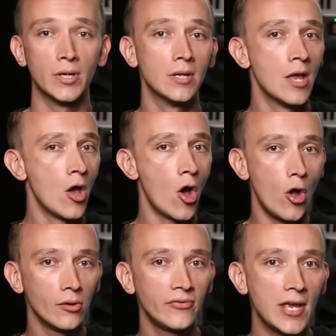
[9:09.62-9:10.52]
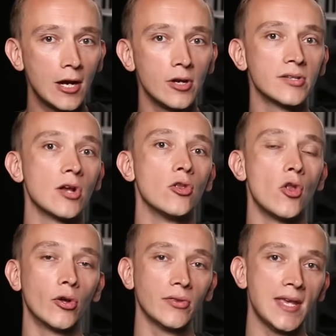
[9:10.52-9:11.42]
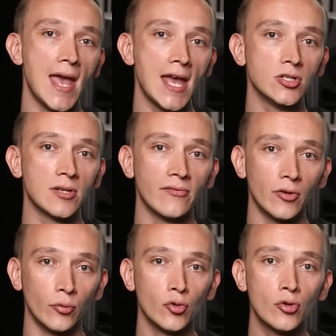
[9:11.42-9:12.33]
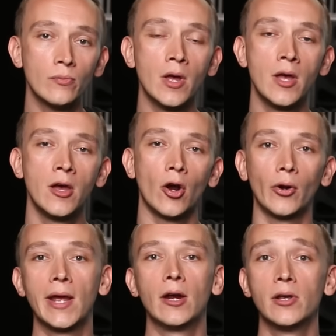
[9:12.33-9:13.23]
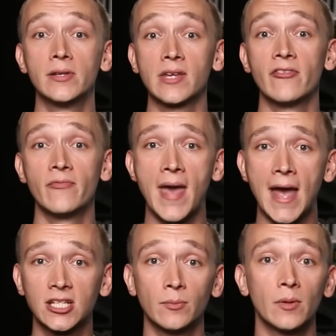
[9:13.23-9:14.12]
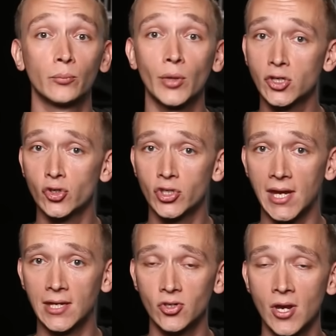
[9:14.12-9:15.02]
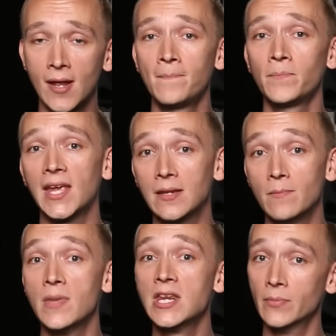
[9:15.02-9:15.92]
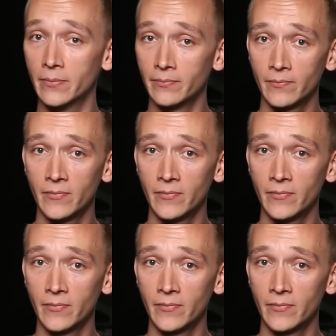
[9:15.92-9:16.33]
But all of the areas along the edges of the room are areas of maximum pressure change and minimum